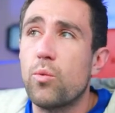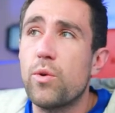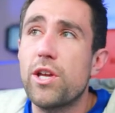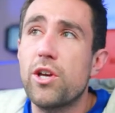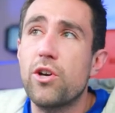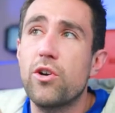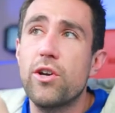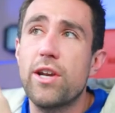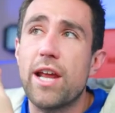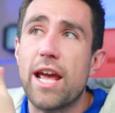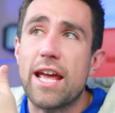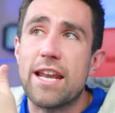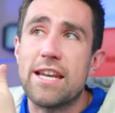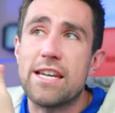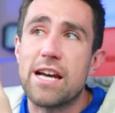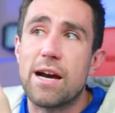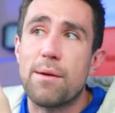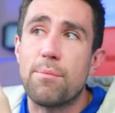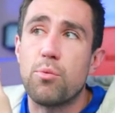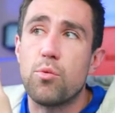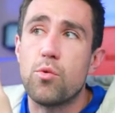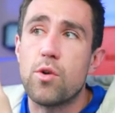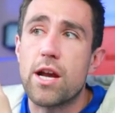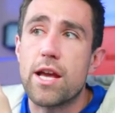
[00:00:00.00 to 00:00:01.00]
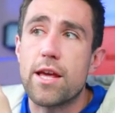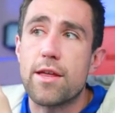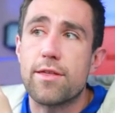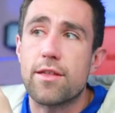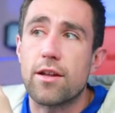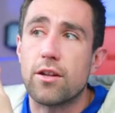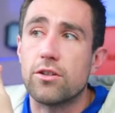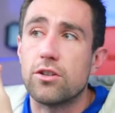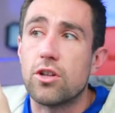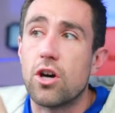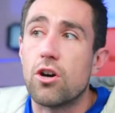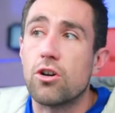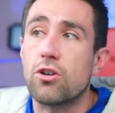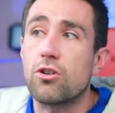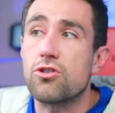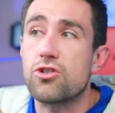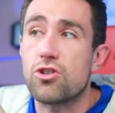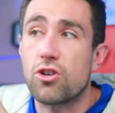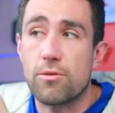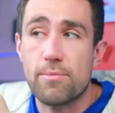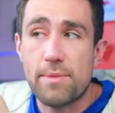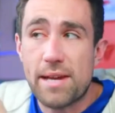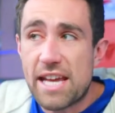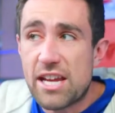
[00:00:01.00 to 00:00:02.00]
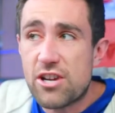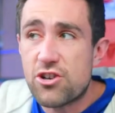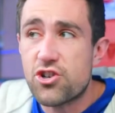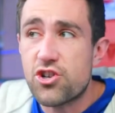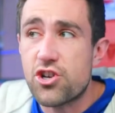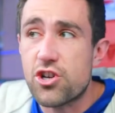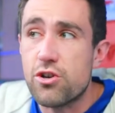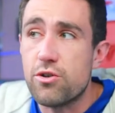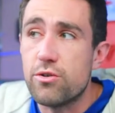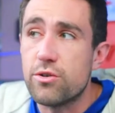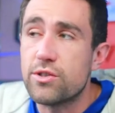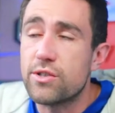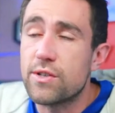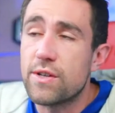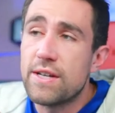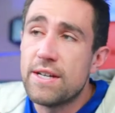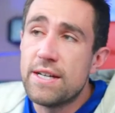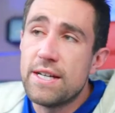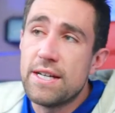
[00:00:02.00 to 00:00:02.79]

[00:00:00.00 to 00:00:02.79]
we could end up with longer term issues